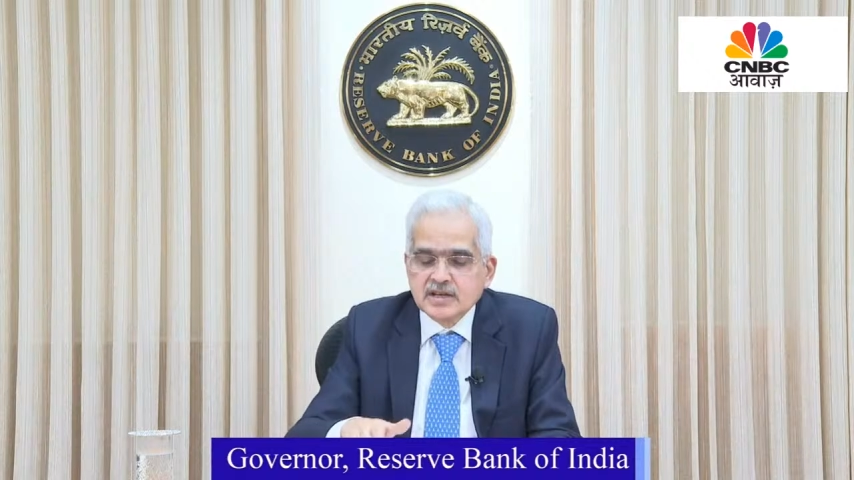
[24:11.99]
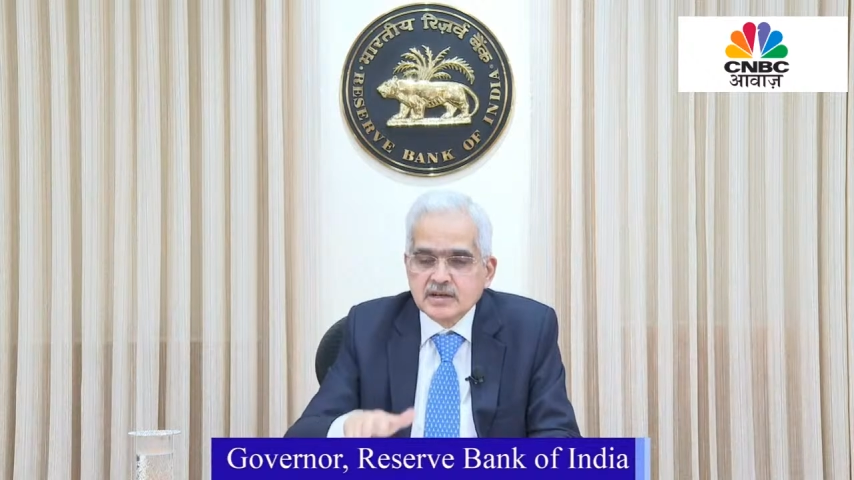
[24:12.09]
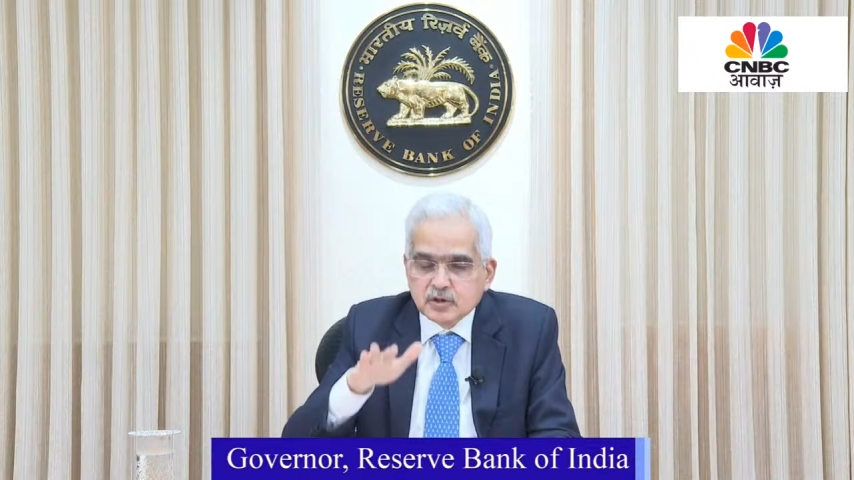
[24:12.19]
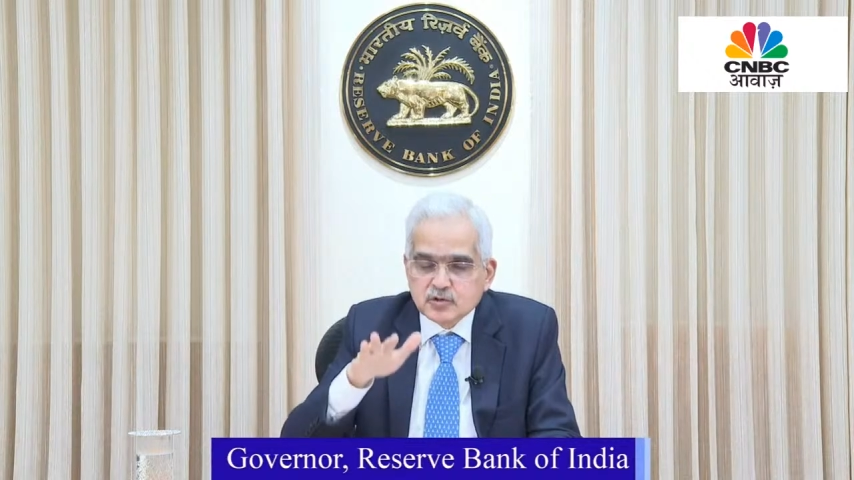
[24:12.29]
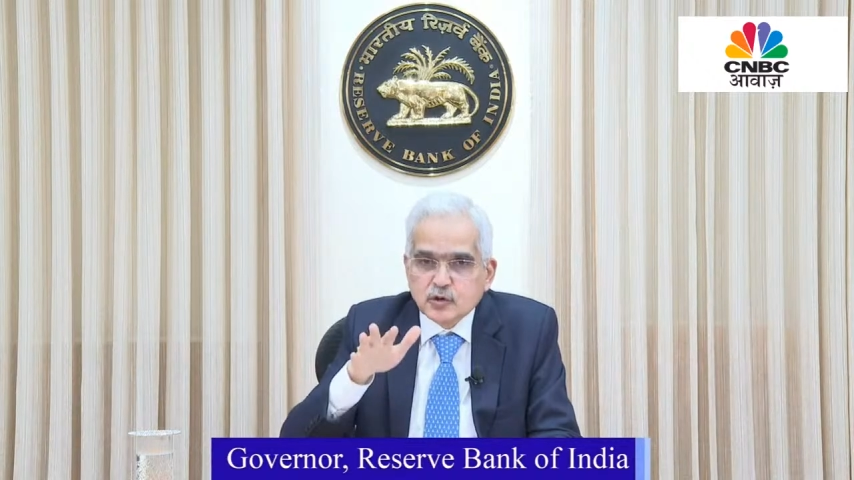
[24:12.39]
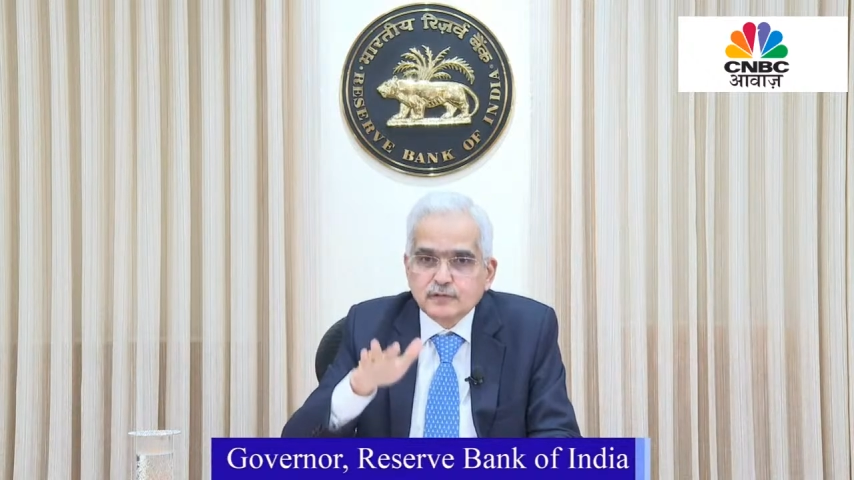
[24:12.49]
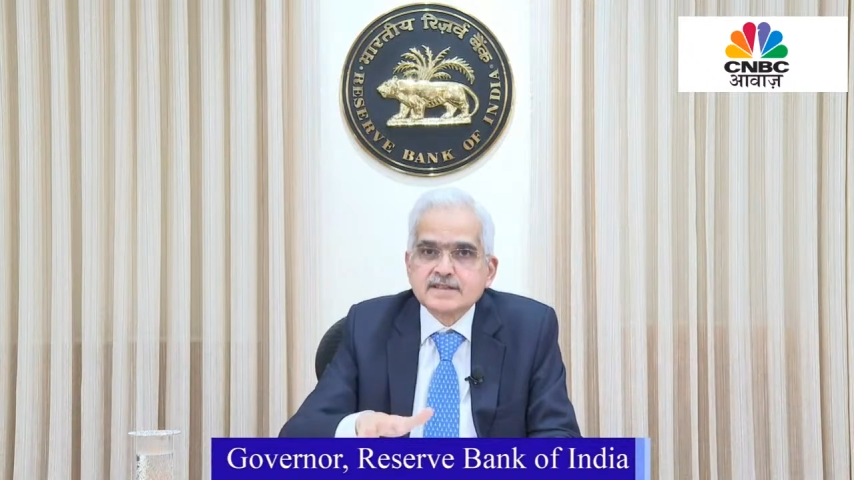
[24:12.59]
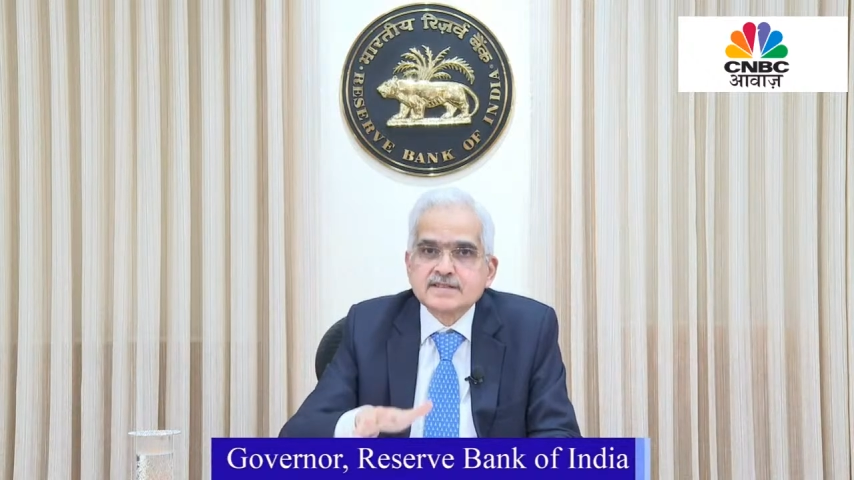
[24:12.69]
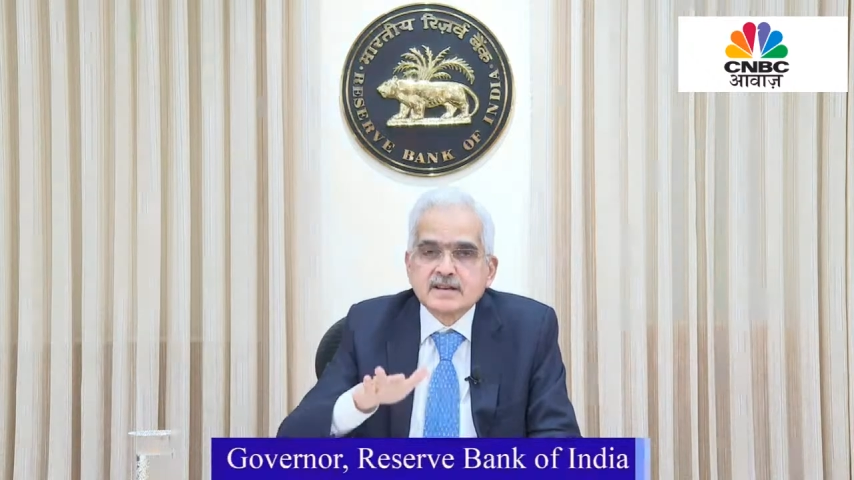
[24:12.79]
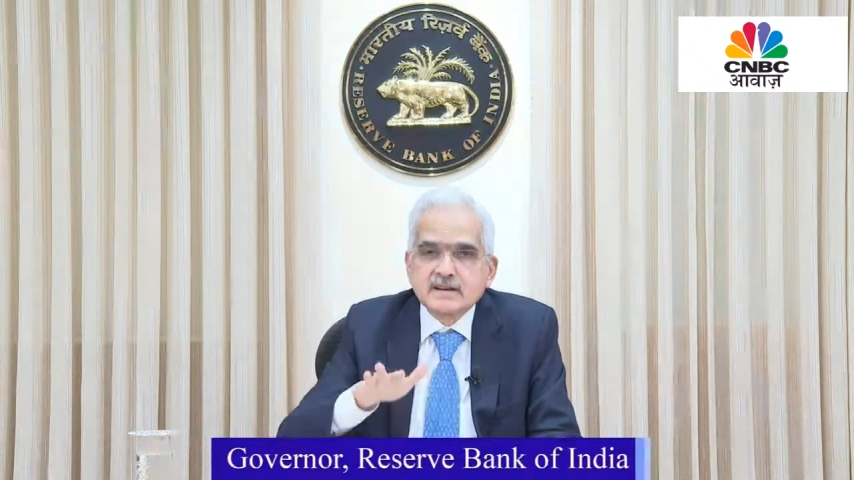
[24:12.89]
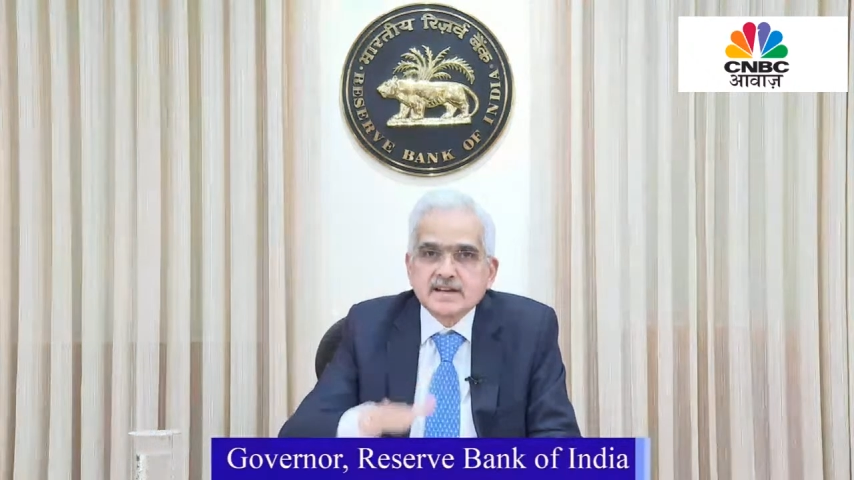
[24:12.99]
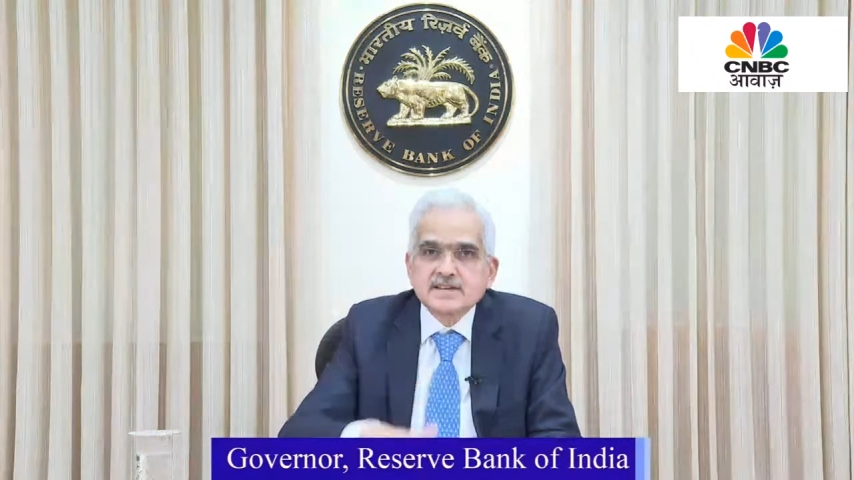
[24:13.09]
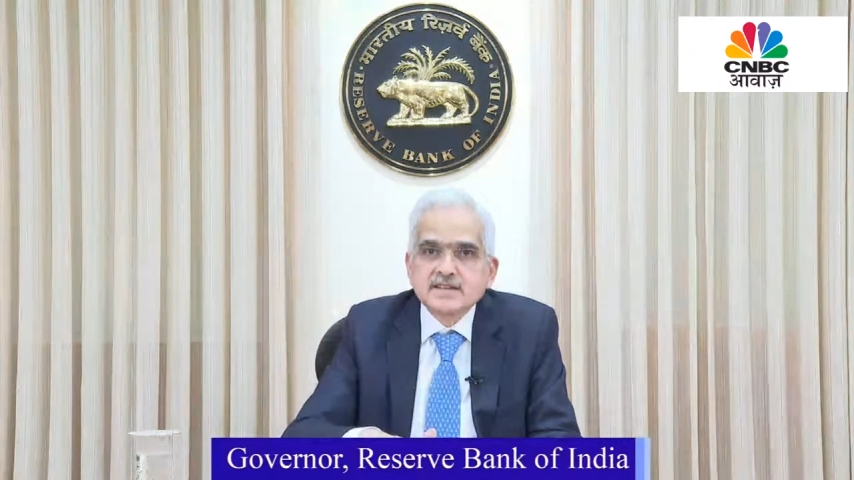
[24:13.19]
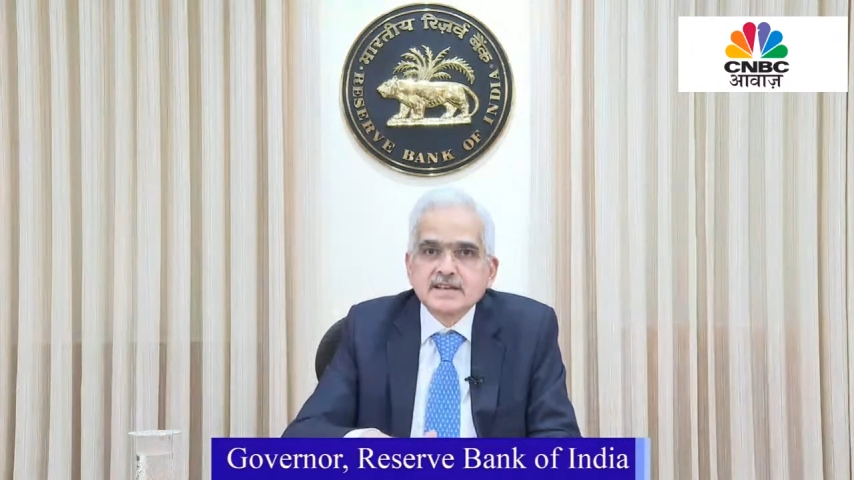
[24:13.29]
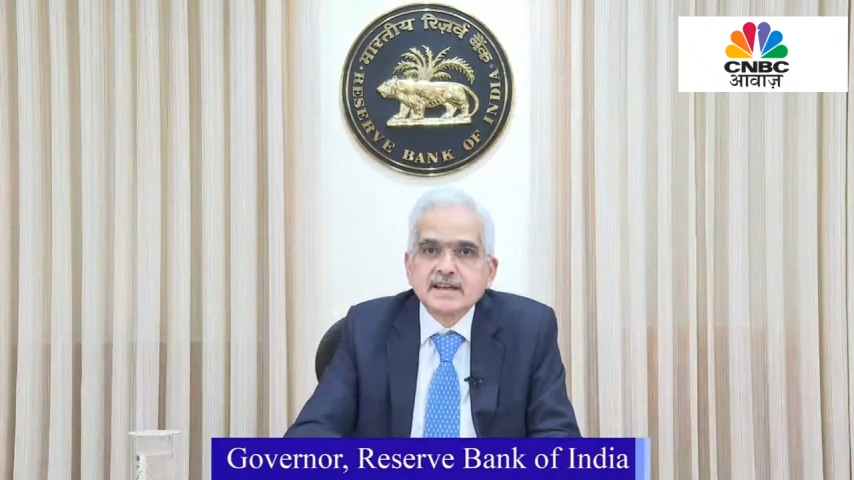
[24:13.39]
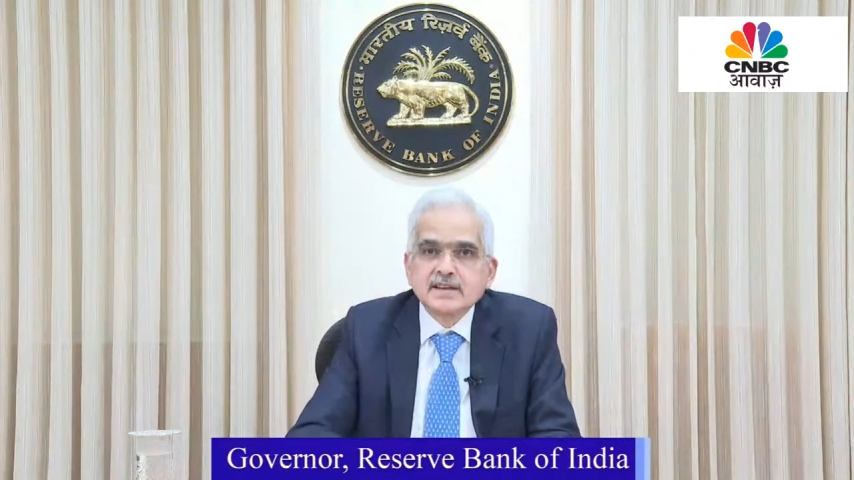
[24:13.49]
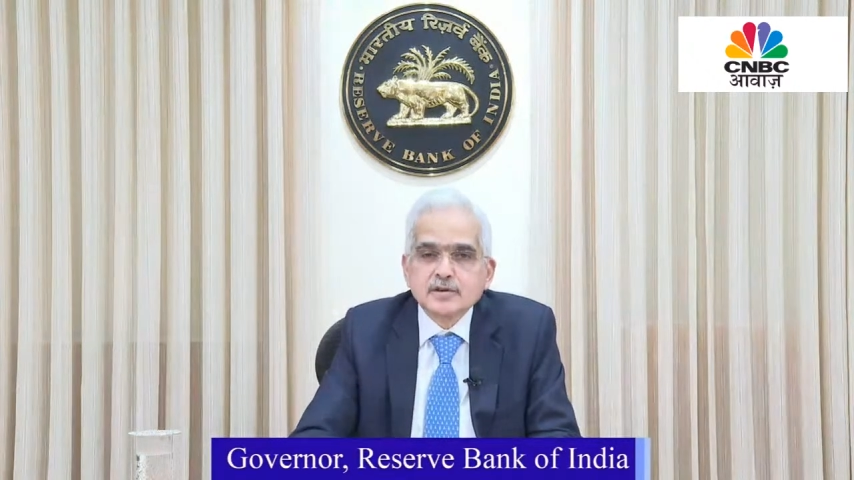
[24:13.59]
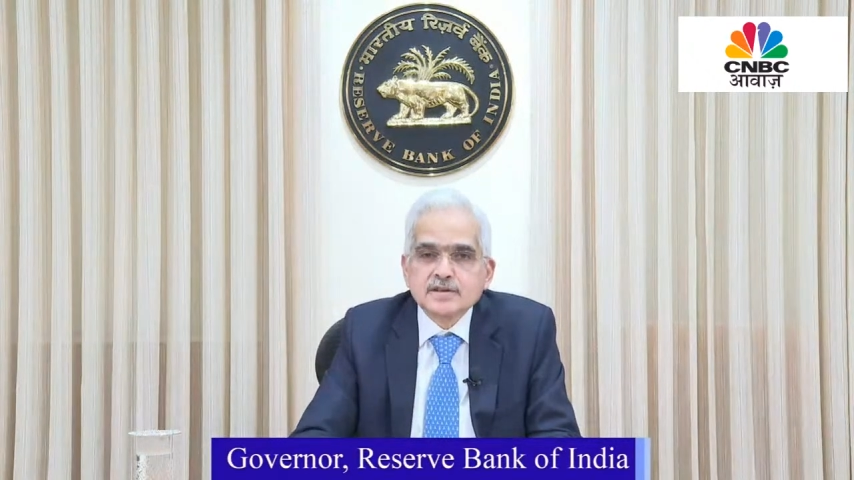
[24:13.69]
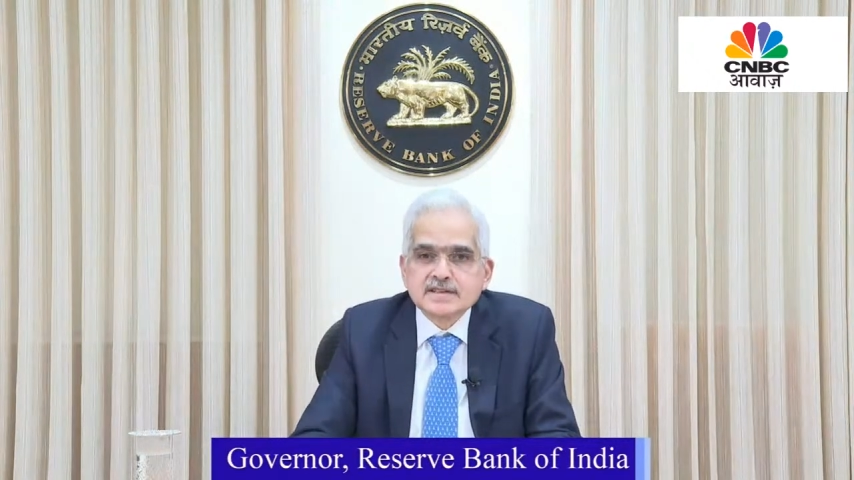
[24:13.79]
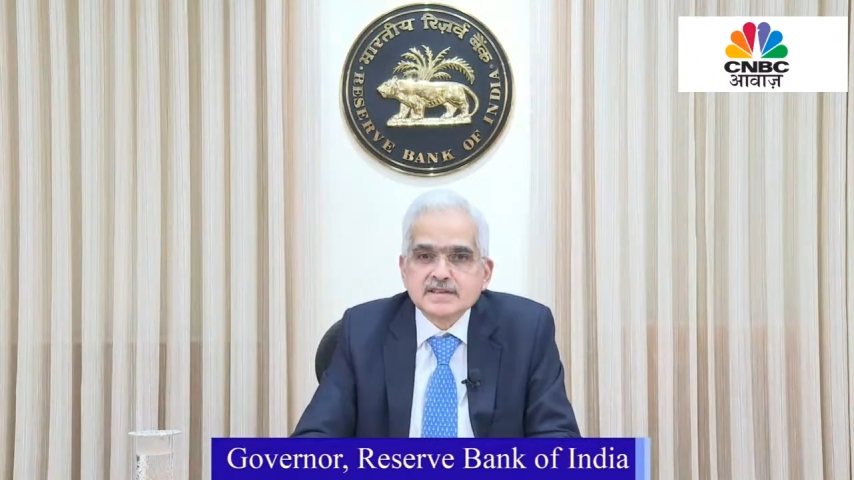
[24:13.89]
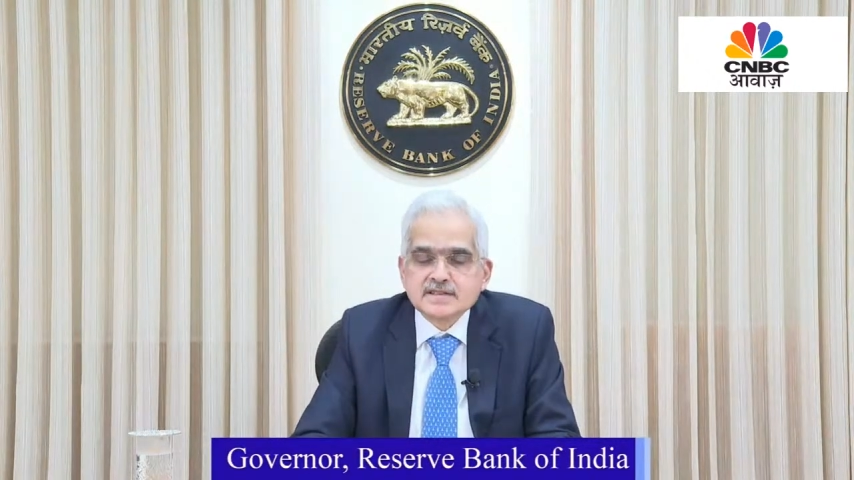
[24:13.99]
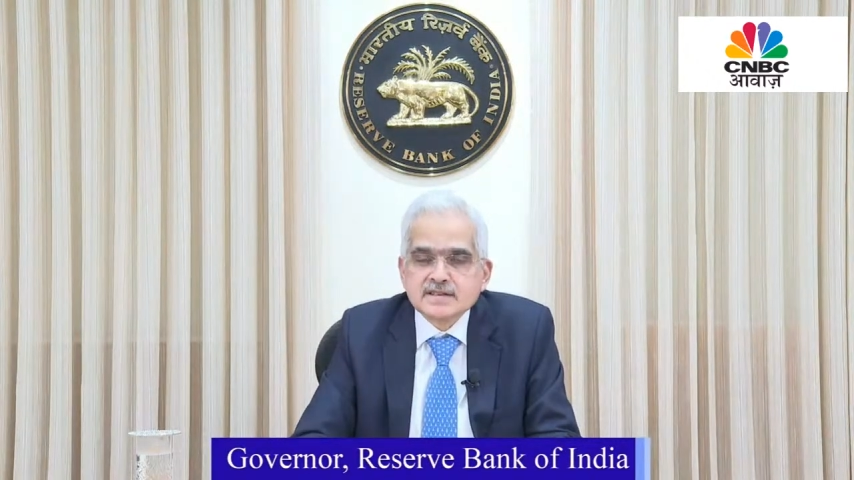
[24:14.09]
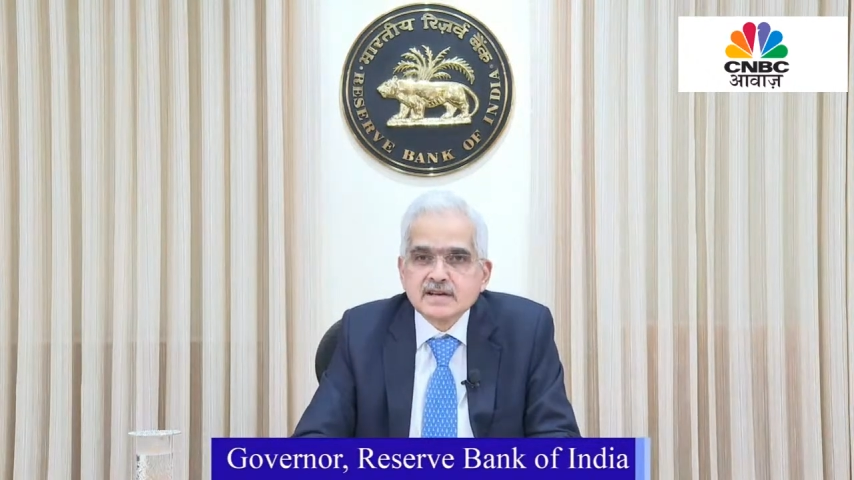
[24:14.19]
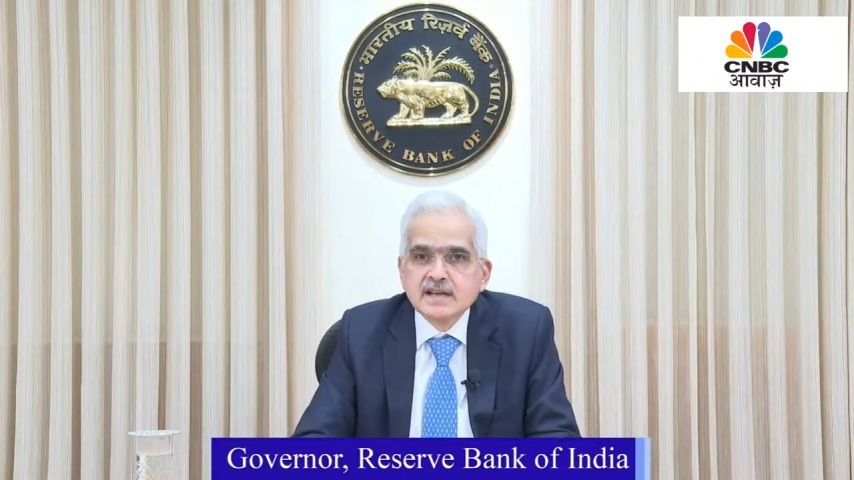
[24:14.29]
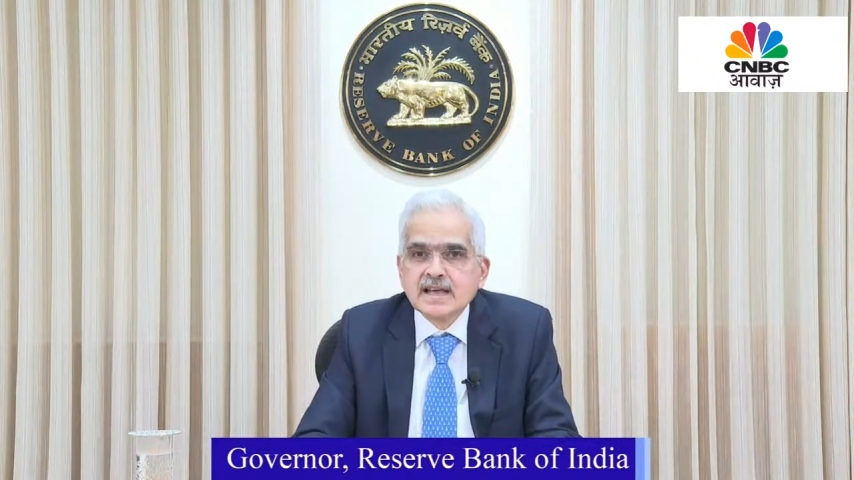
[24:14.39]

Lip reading: But so far as the current scenario is concerned,